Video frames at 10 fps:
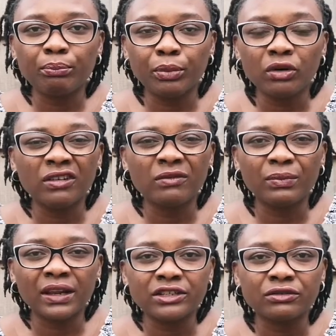bowl of
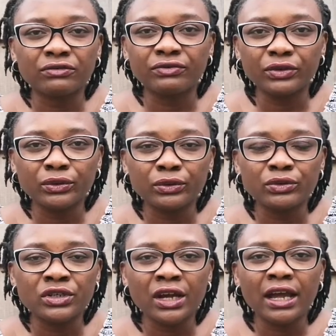plate of
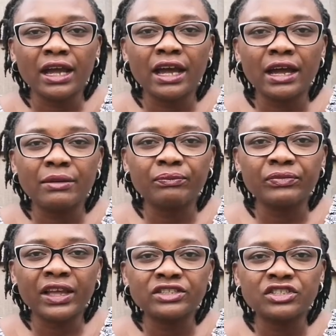food,
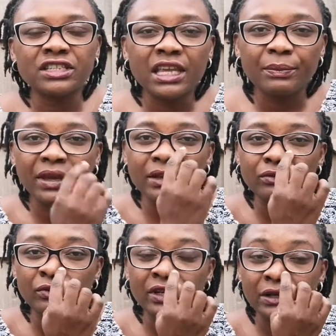and just keep it
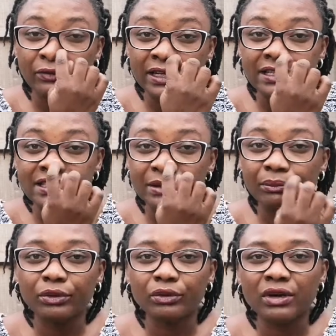really
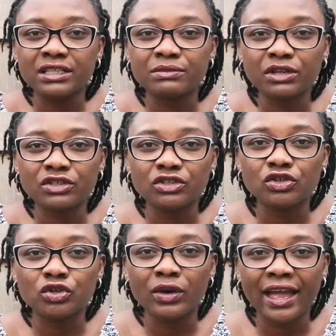simple as much
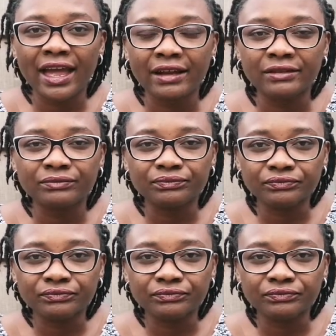as you can.